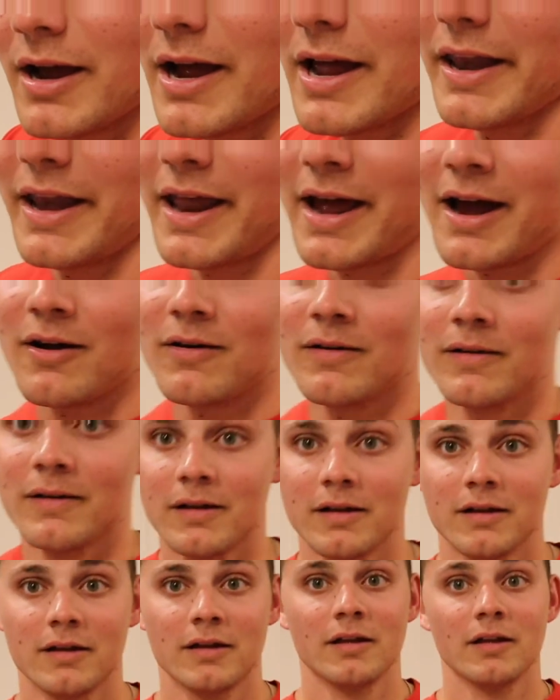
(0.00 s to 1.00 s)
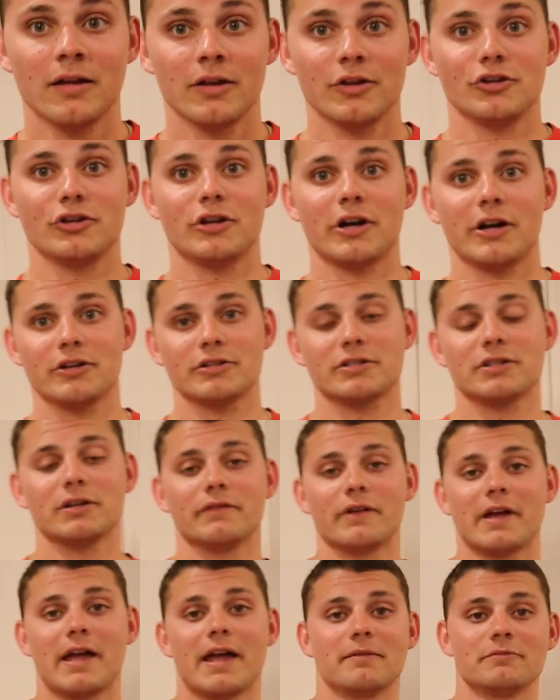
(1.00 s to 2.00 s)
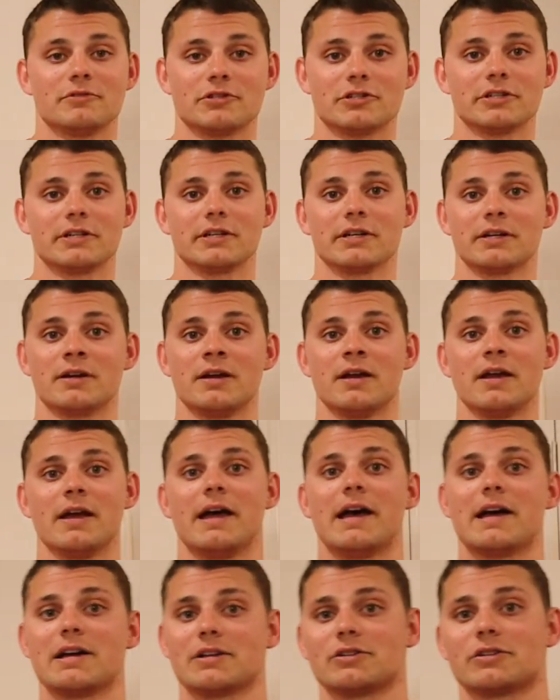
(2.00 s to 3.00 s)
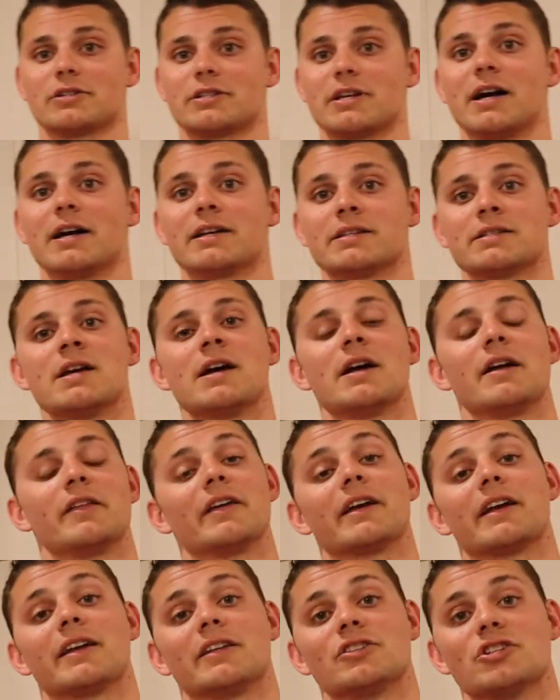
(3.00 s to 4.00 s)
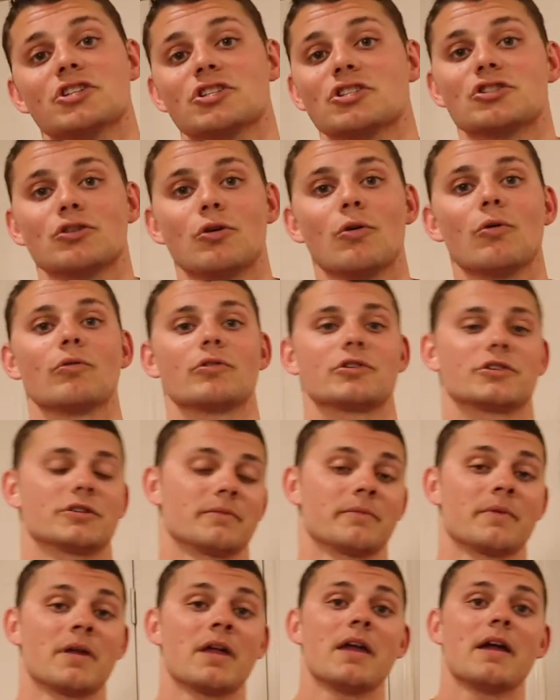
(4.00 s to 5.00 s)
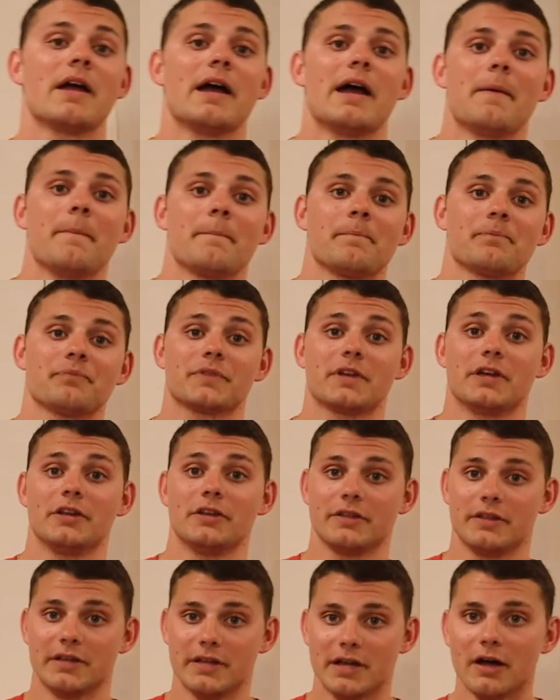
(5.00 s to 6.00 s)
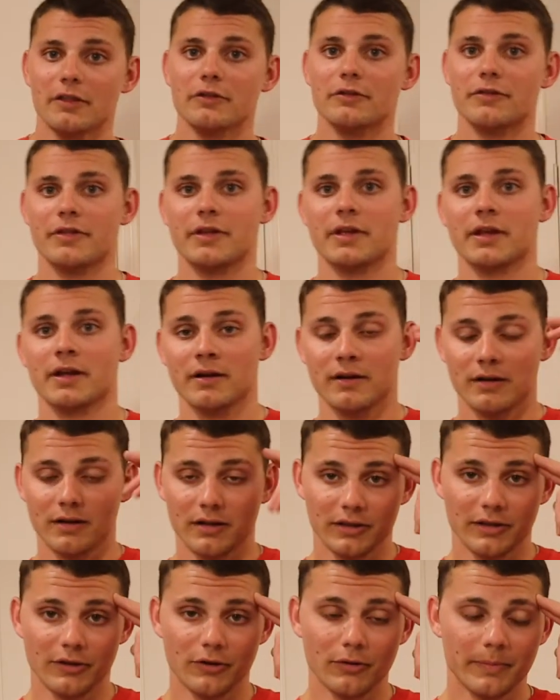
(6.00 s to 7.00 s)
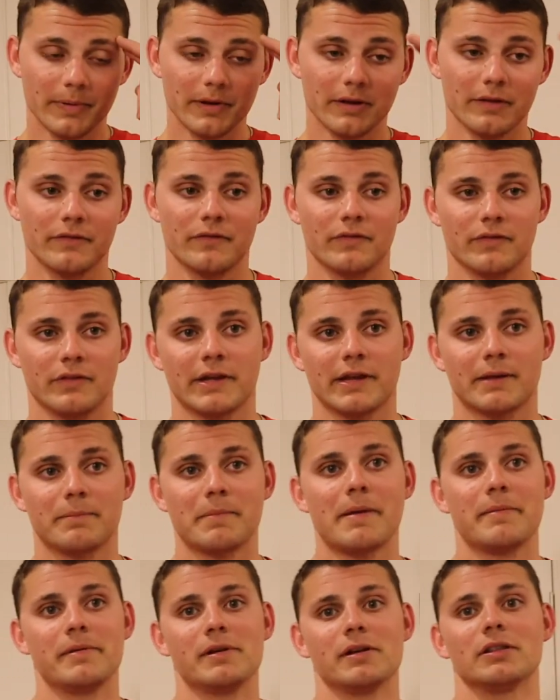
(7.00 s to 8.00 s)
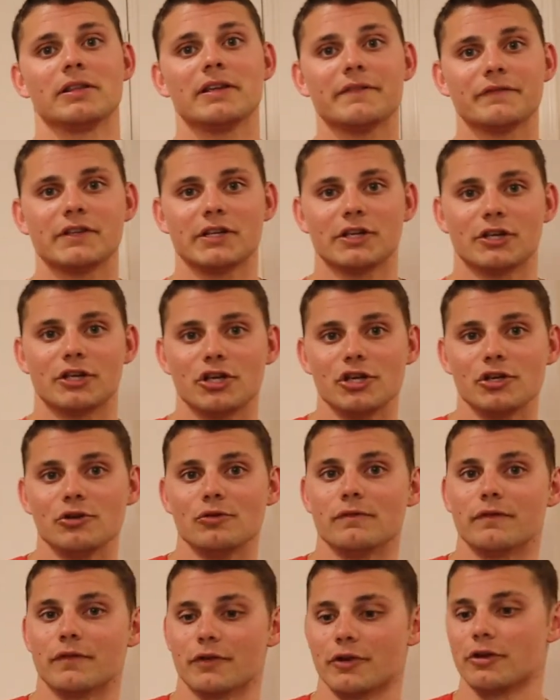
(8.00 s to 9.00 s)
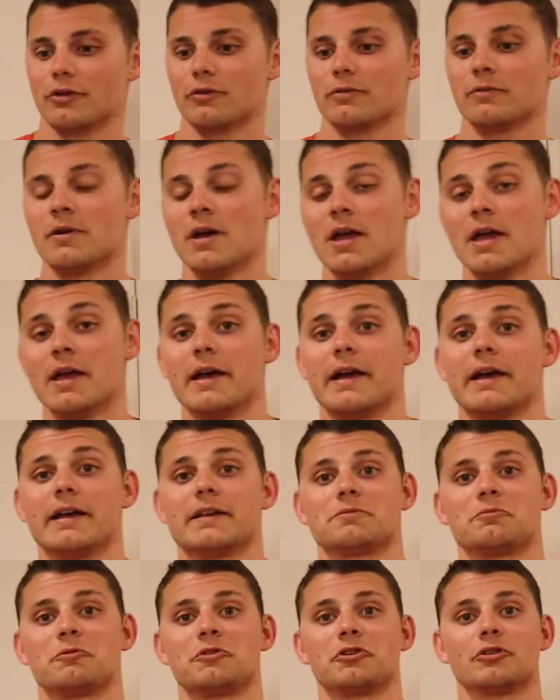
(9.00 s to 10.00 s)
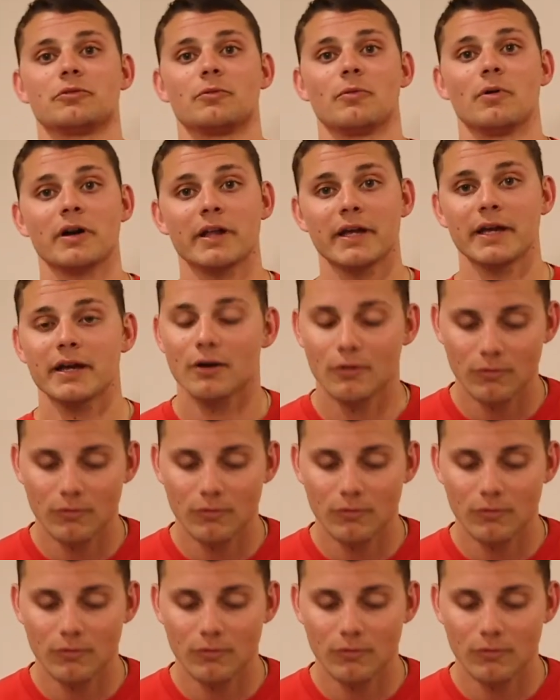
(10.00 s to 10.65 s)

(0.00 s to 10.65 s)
And now you got yourself a hamstring exercise that can just torch them. And the other thing, a little bit of maybe a lifting cue for you, is when you want to hit